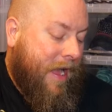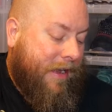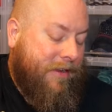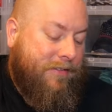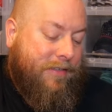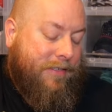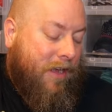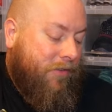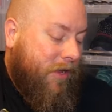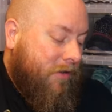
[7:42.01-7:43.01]
I could easily
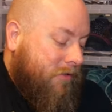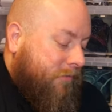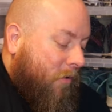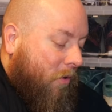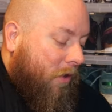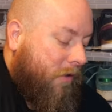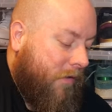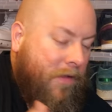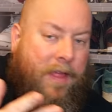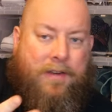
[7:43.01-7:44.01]
sell those for
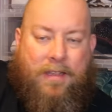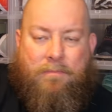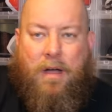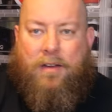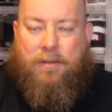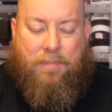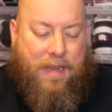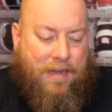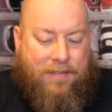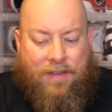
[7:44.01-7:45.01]
ten bucks a
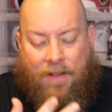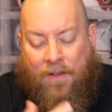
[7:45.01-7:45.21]
piece.